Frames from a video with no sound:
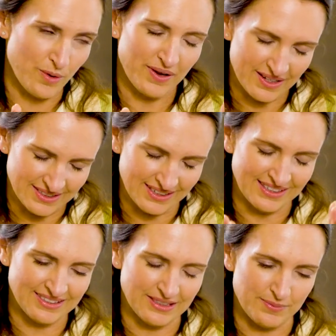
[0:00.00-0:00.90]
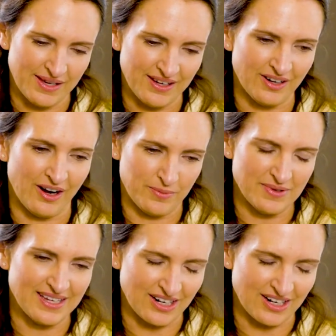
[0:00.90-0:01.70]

because it needs to be anonymous,